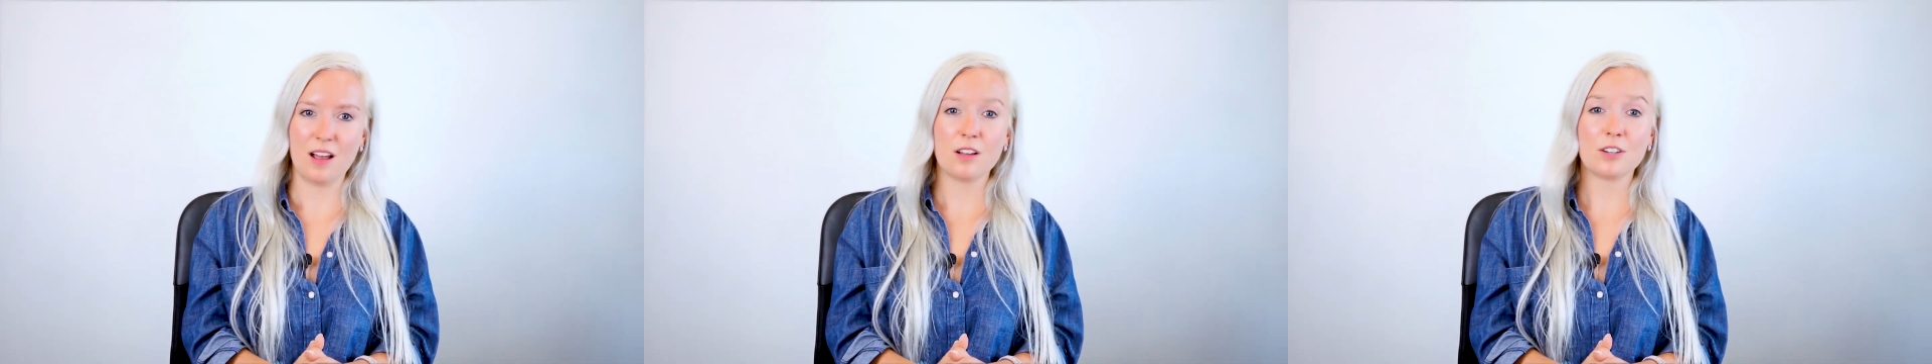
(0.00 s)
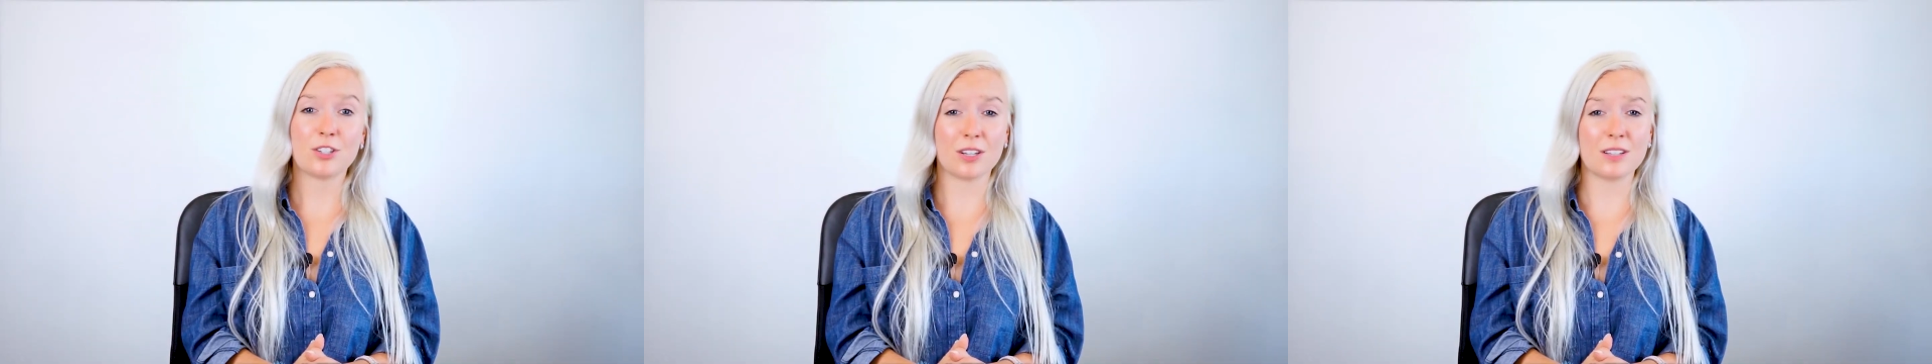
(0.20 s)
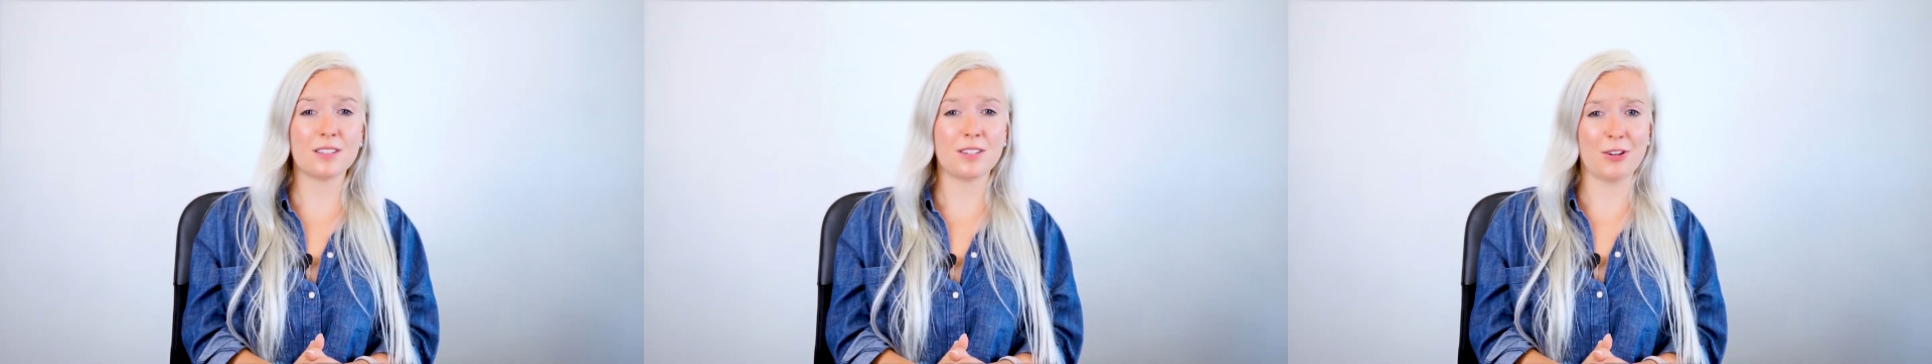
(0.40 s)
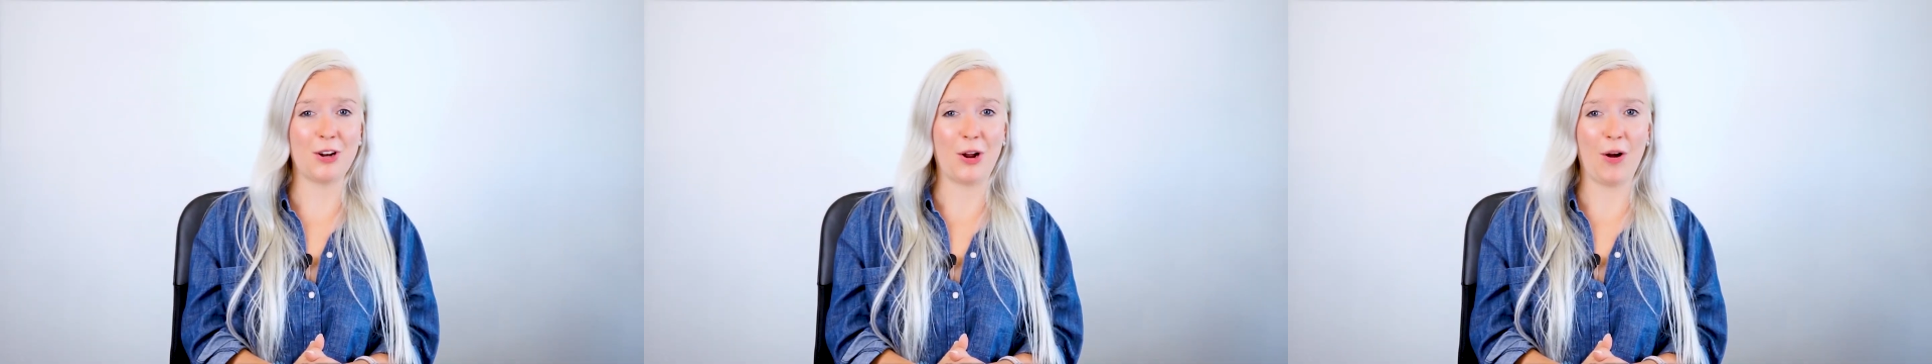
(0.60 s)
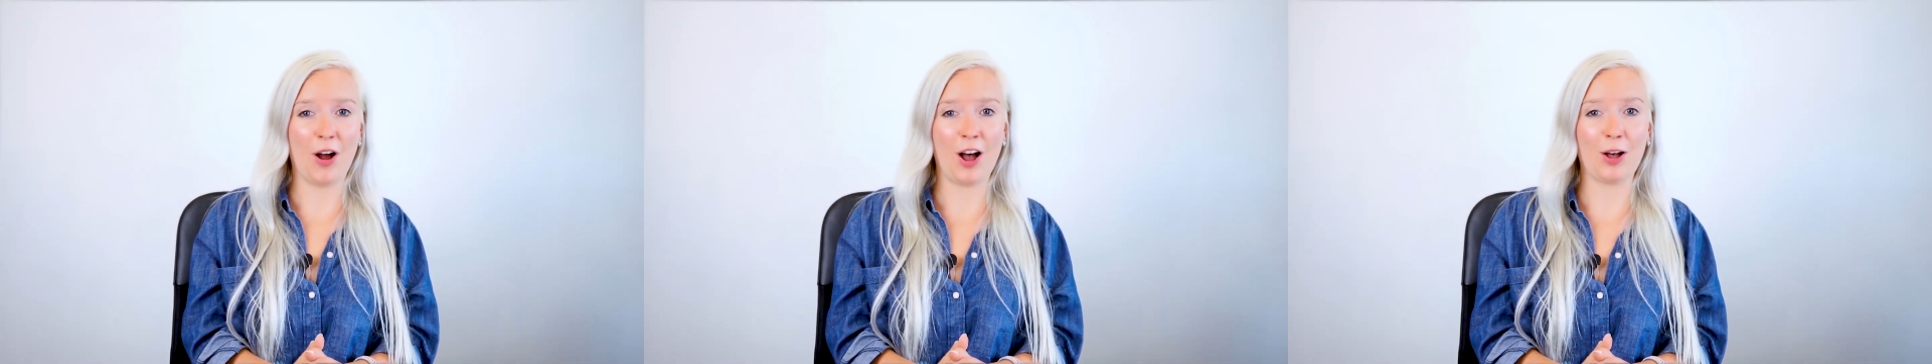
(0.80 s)

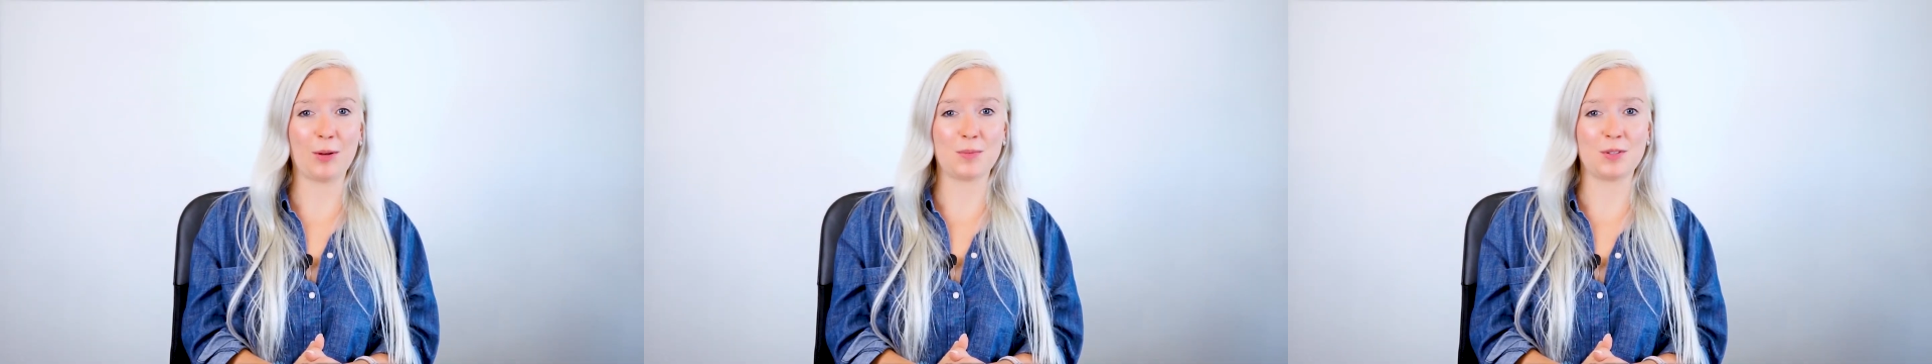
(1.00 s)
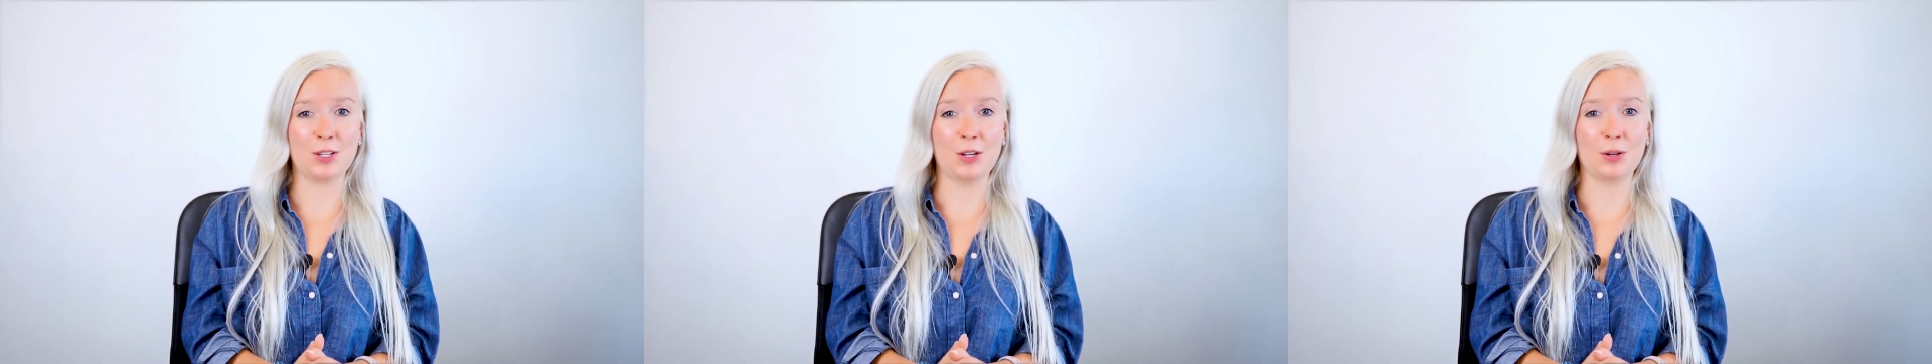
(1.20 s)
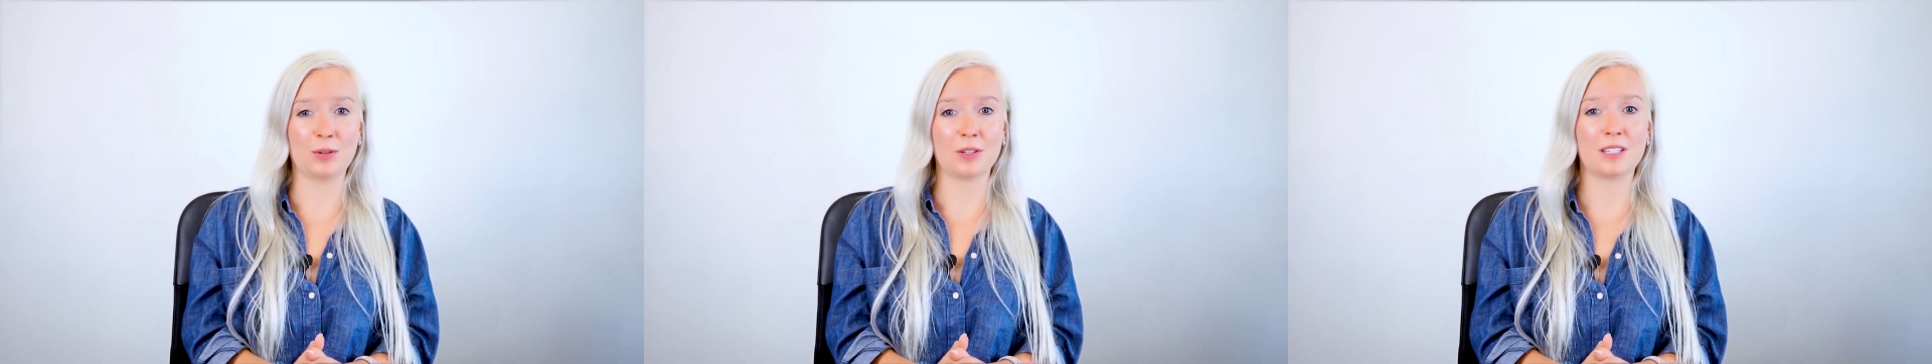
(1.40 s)
Justuno helps you